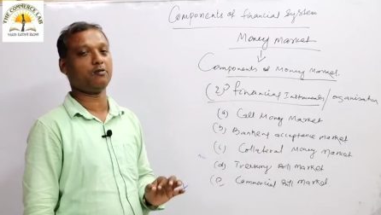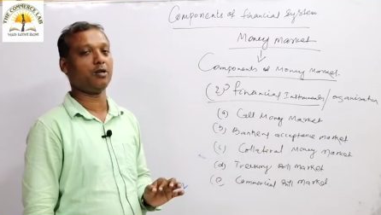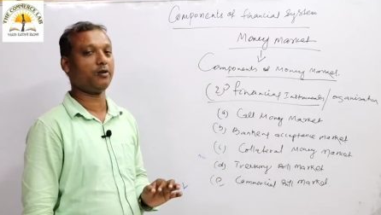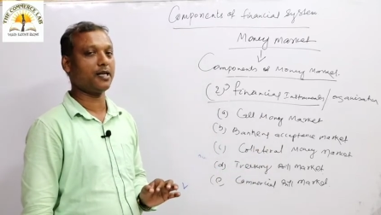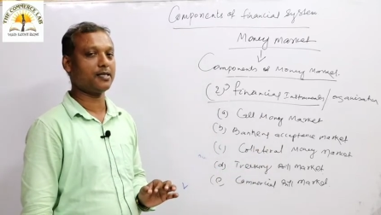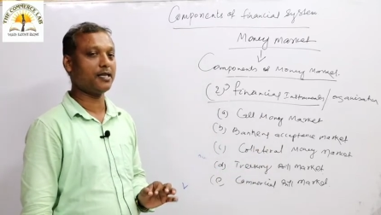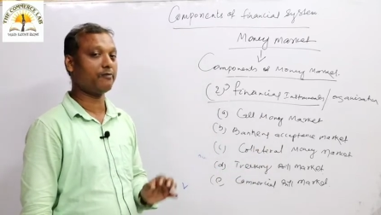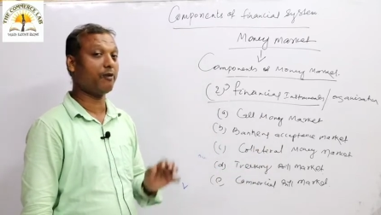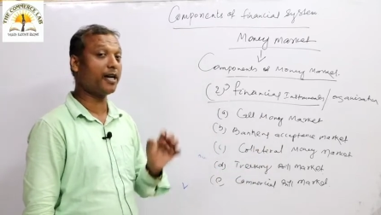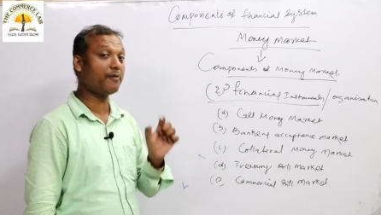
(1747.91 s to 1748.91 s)
Actually, we can say
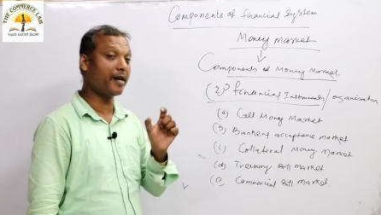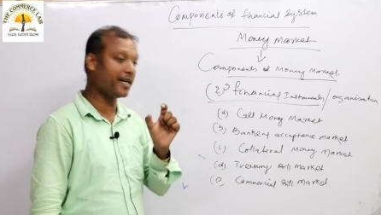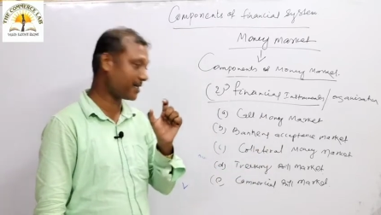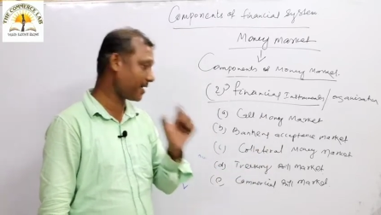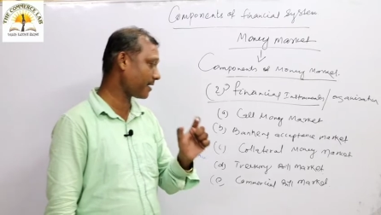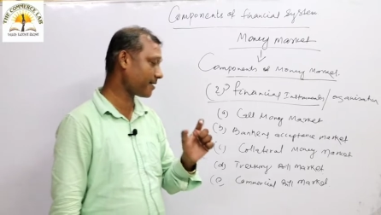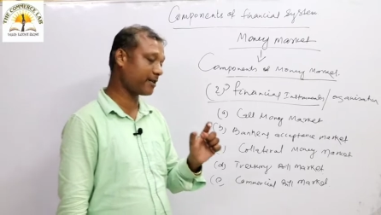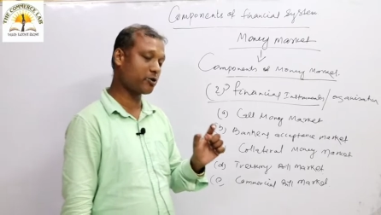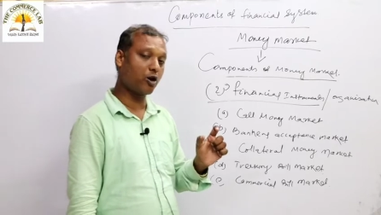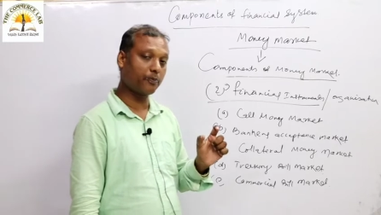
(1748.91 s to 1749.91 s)
it's very
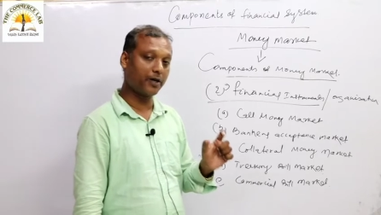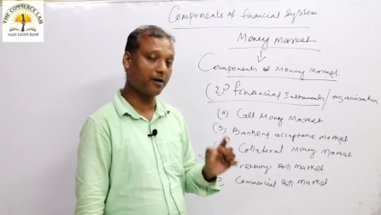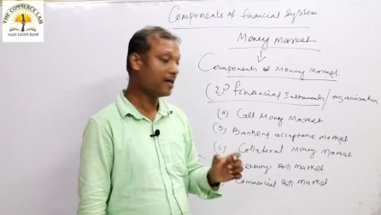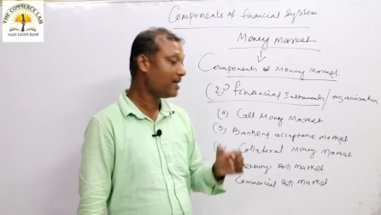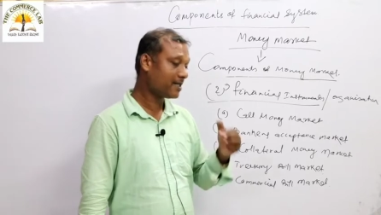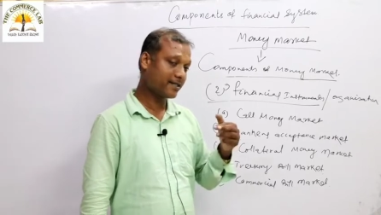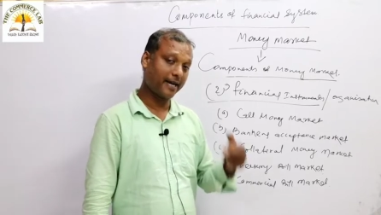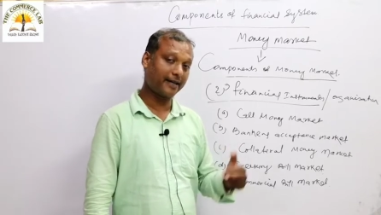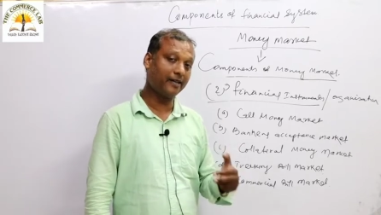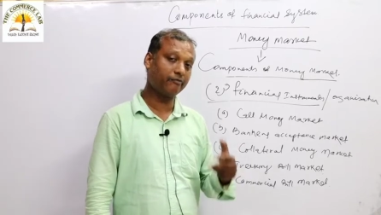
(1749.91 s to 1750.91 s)
short period,
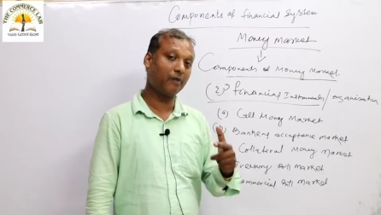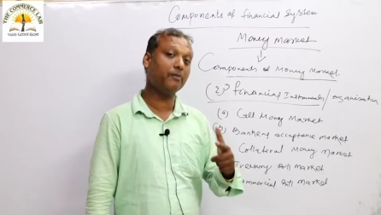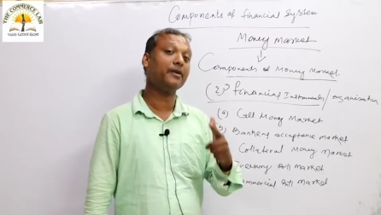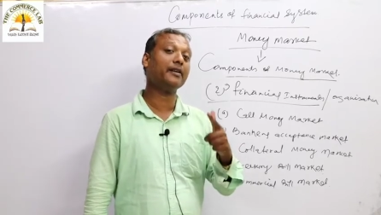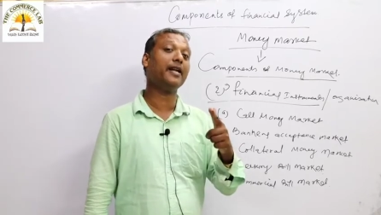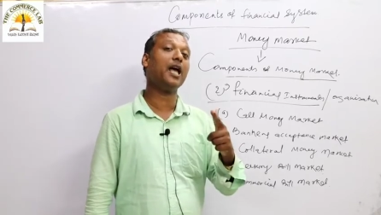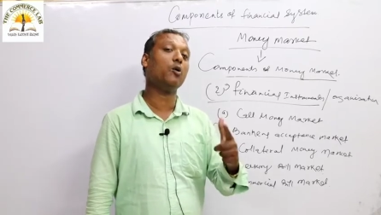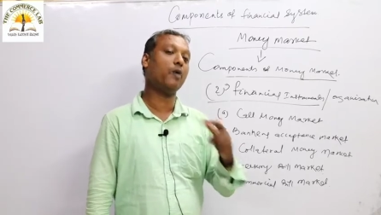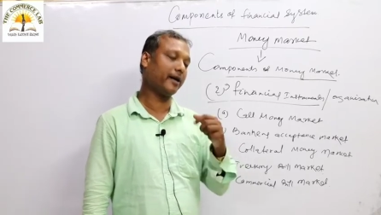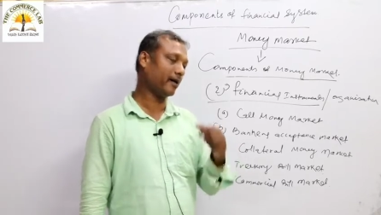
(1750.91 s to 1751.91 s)
starting from
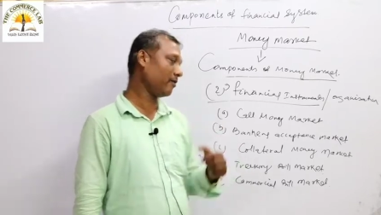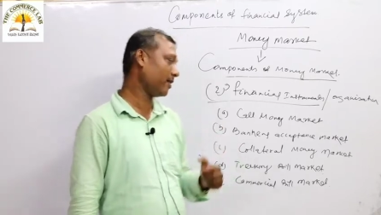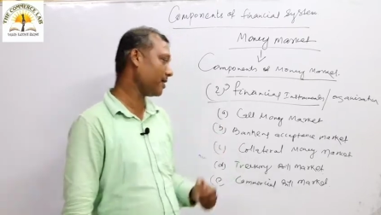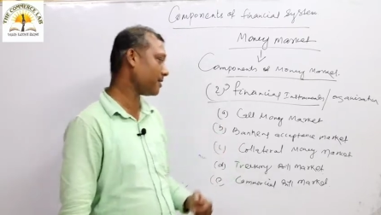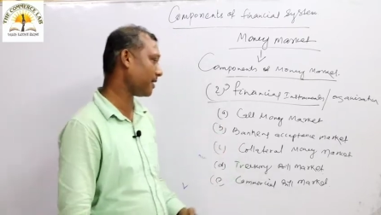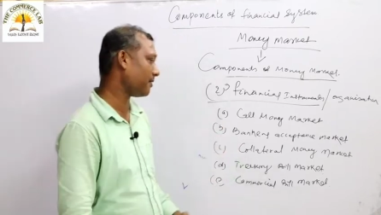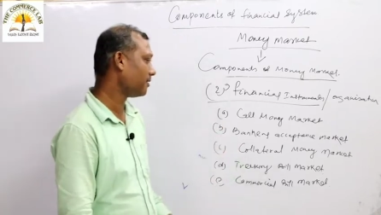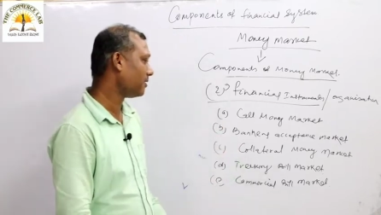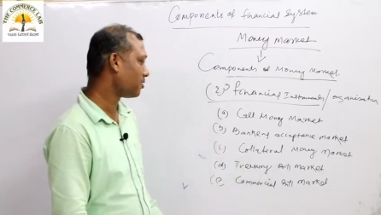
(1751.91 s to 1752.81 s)
day 1. We can say.